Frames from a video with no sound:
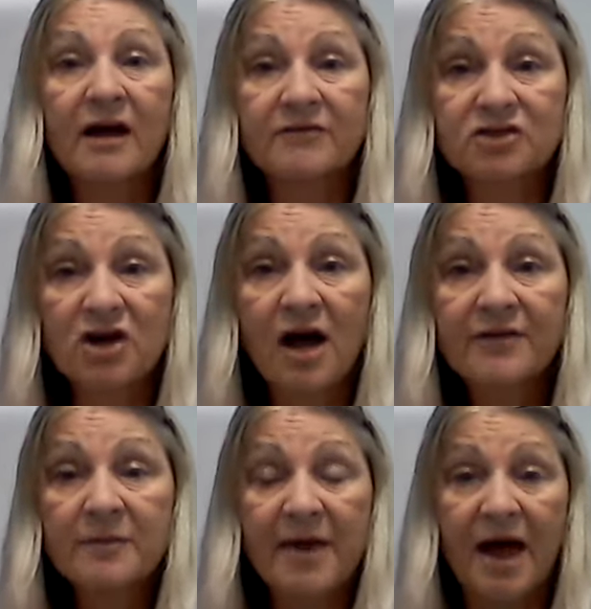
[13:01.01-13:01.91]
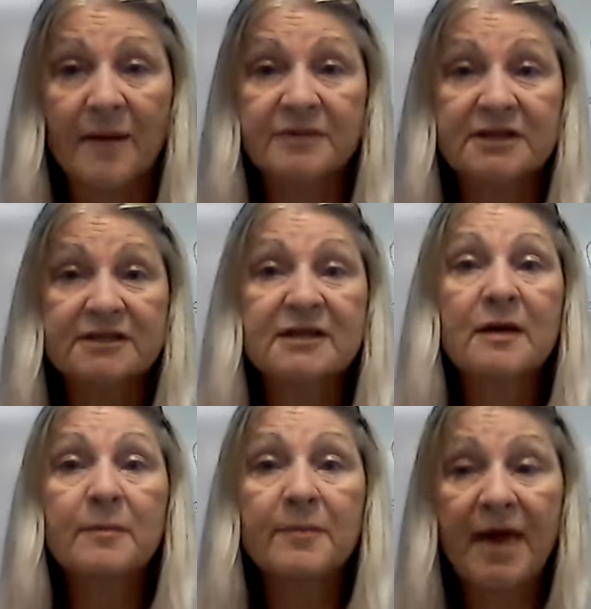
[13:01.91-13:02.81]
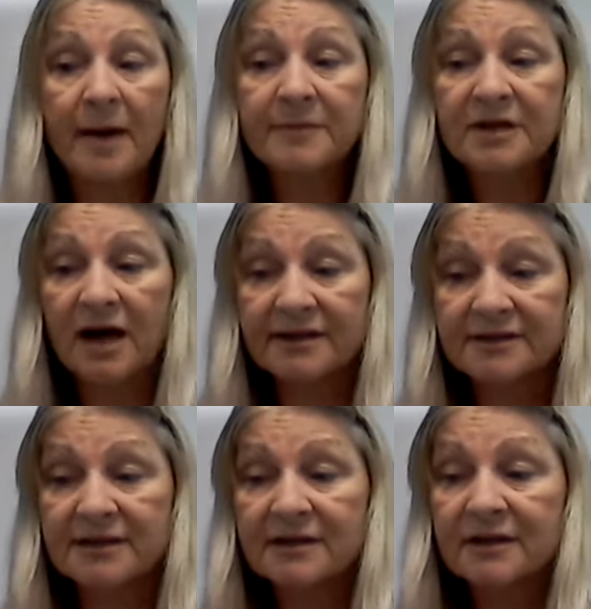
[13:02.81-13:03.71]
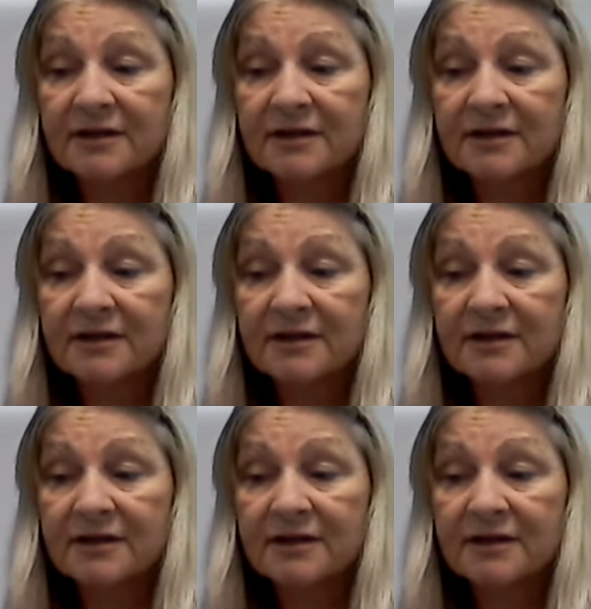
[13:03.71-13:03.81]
of John the Baptist baptizing